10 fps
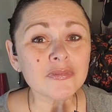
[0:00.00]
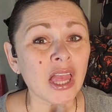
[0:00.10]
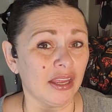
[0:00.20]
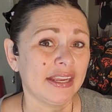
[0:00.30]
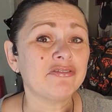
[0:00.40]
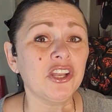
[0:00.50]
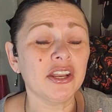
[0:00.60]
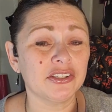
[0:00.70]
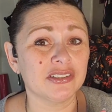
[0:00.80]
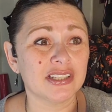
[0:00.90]
I have
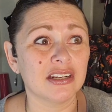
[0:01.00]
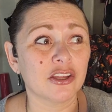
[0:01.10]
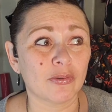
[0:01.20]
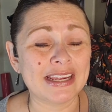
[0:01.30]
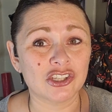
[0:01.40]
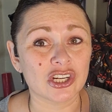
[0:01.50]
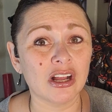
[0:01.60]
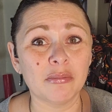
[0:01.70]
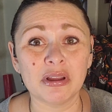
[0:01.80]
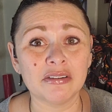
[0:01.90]
not done a great
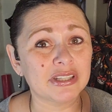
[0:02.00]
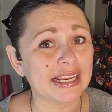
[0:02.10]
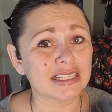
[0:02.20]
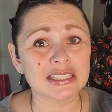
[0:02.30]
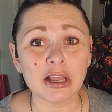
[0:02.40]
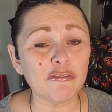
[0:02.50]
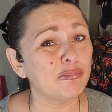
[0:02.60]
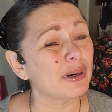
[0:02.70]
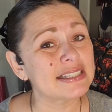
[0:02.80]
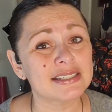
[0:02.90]
job of like self
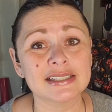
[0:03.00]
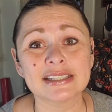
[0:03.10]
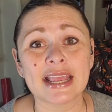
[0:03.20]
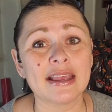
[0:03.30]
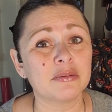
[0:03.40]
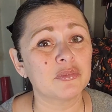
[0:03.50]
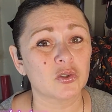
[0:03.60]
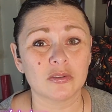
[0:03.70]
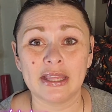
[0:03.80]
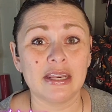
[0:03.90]
breast exams
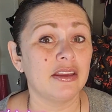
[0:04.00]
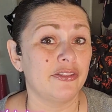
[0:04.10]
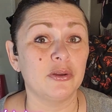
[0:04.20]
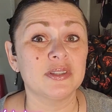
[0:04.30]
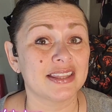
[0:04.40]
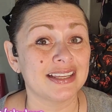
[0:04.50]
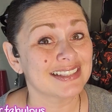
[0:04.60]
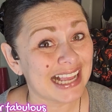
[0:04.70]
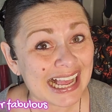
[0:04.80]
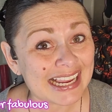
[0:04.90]
or any of those things
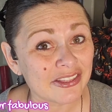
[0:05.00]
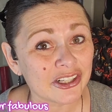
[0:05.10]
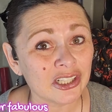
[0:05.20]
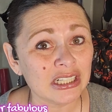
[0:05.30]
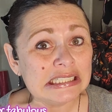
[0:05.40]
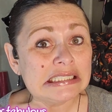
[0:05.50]
either.